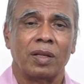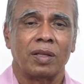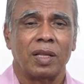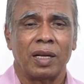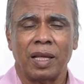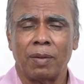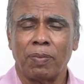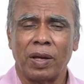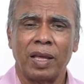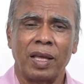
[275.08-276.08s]
Then the
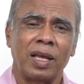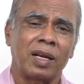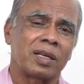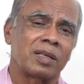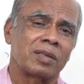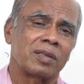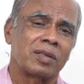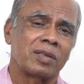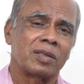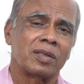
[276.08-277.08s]
employer
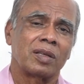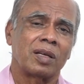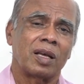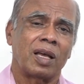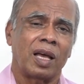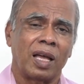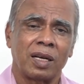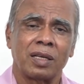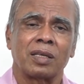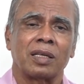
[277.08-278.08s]

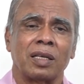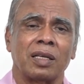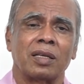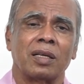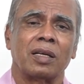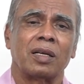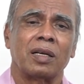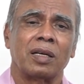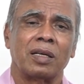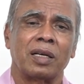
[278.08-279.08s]
can
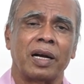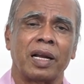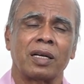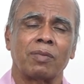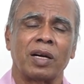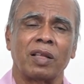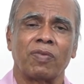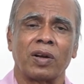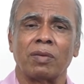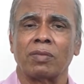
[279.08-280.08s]
deduct money
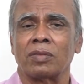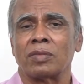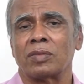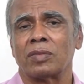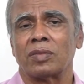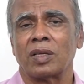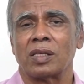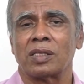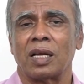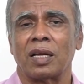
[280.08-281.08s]
from
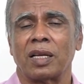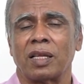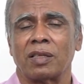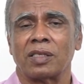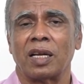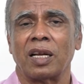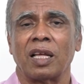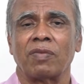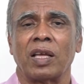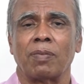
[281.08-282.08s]
his salary
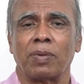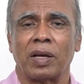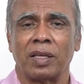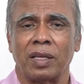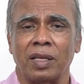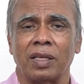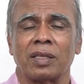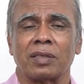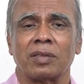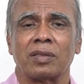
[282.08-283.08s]
of the employee,
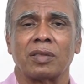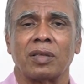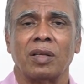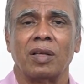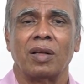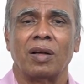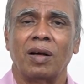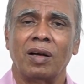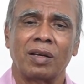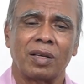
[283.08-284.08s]

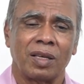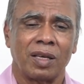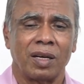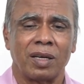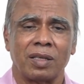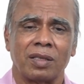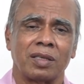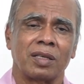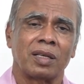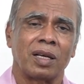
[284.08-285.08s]
or he
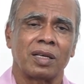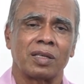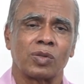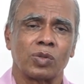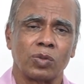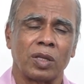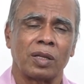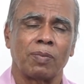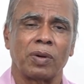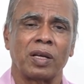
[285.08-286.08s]
can sue the
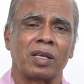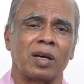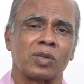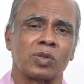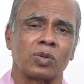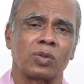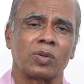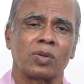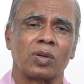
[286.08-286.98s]
employee also